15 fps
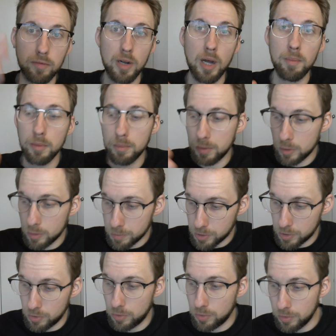for Appelbaum,
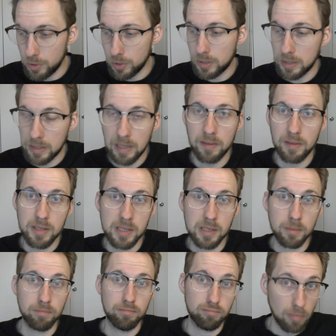so you can get this
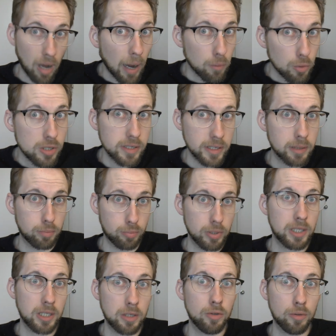at a, I would say,
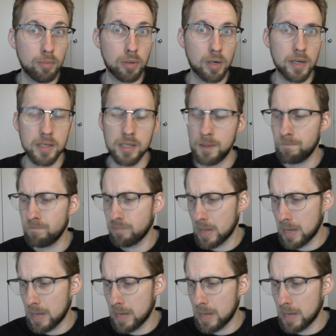pretty good price.